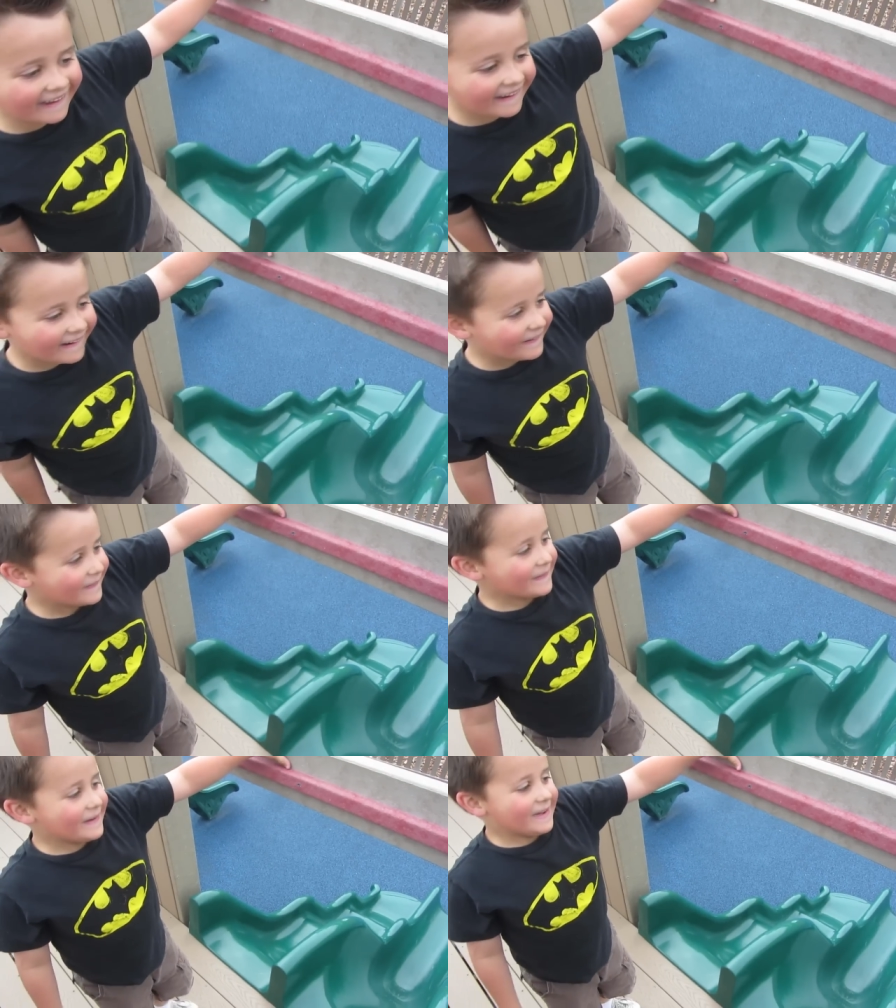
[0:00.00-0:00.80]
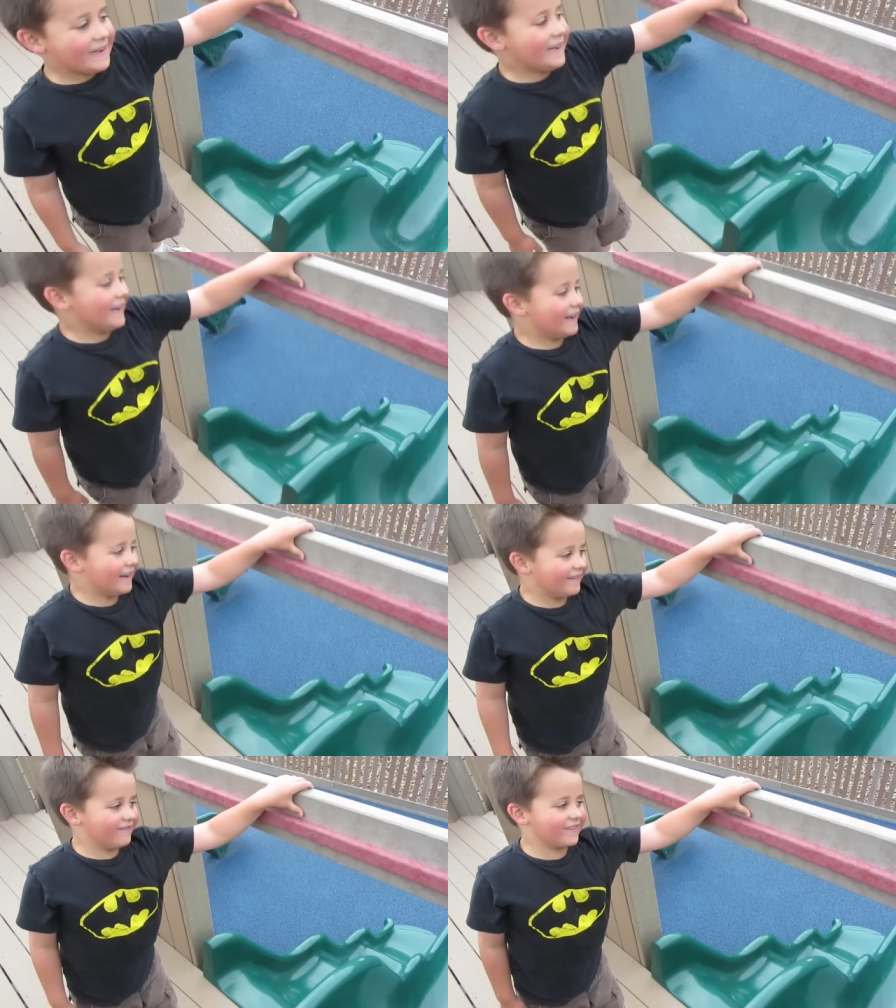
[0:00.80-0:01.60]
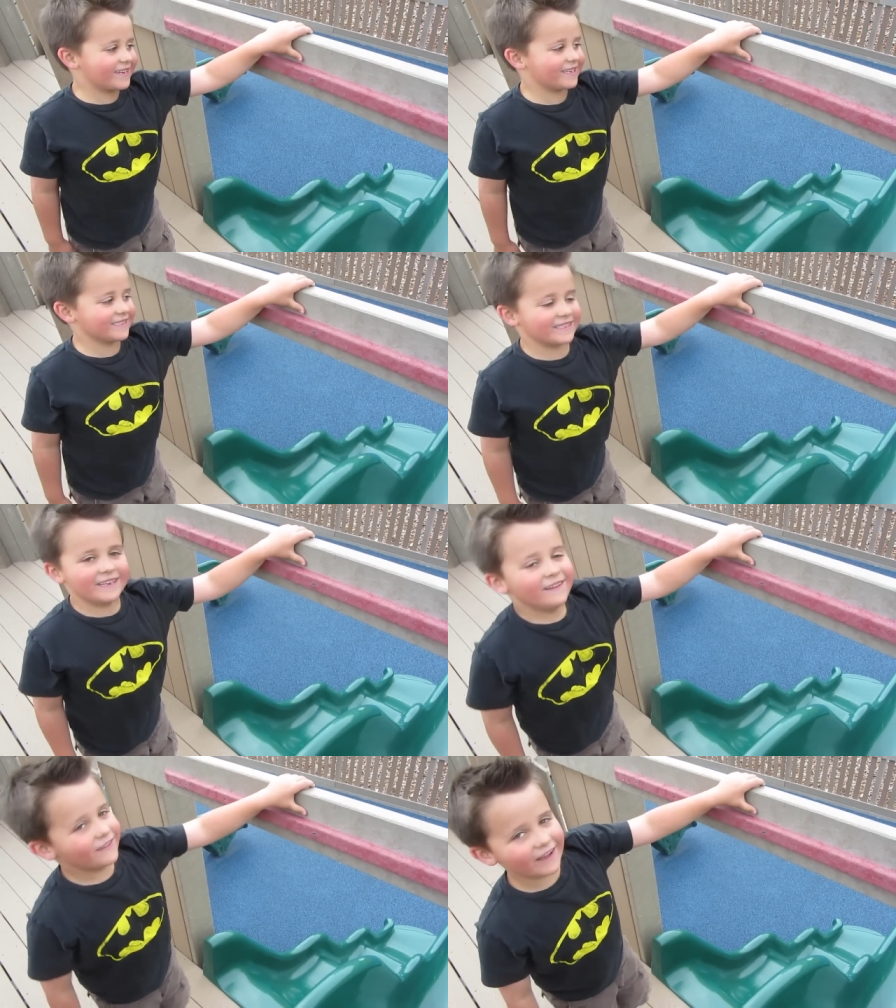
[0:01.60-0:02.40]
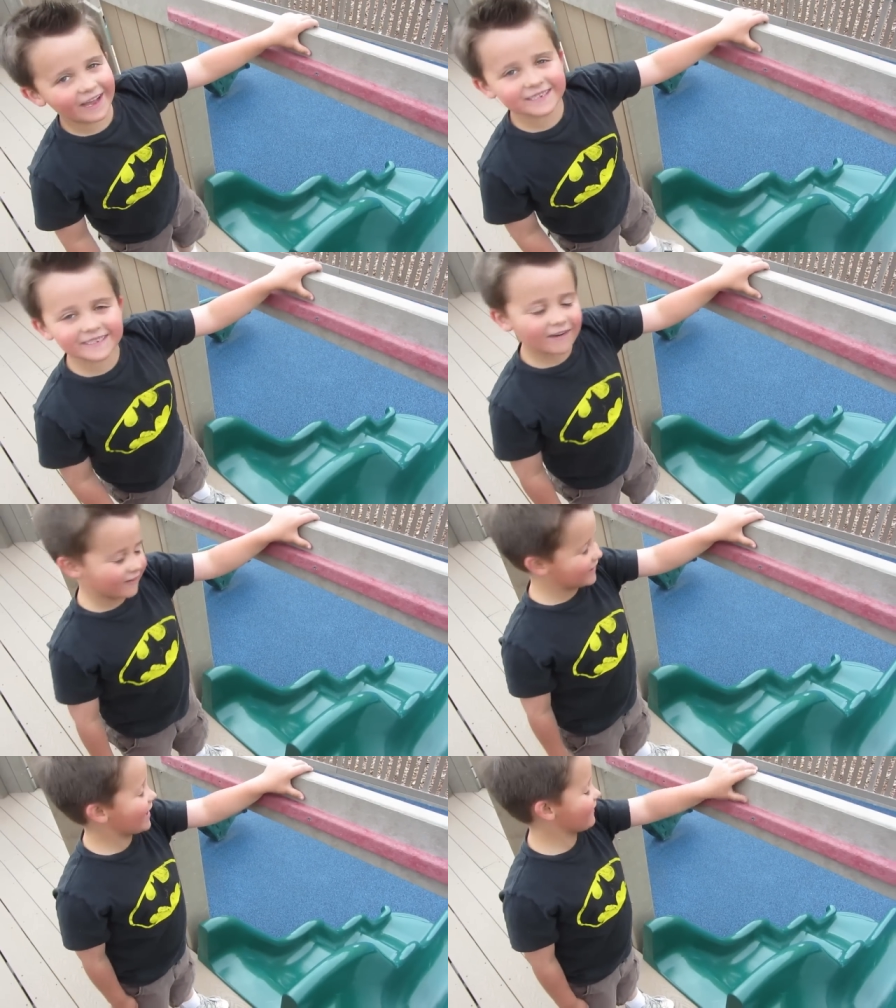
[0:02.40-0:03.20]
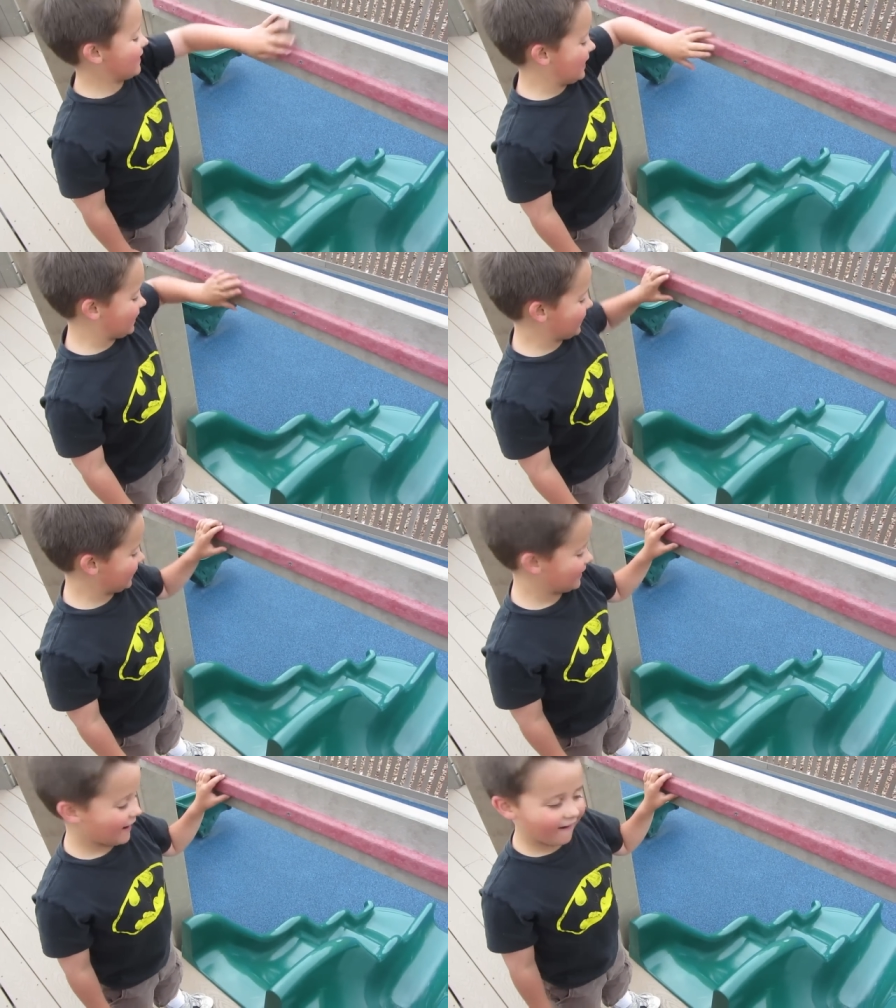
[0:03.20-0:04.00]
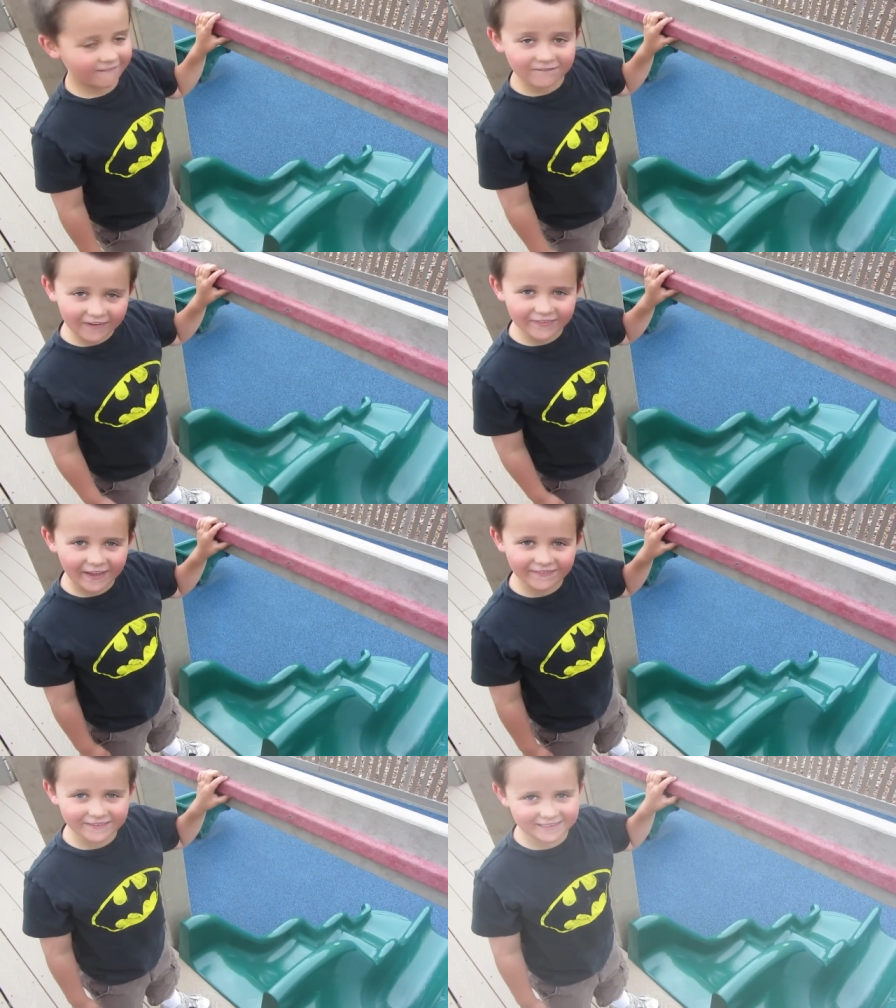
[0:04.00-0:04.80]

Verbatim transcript: What? Because the last time we came here, I fell down the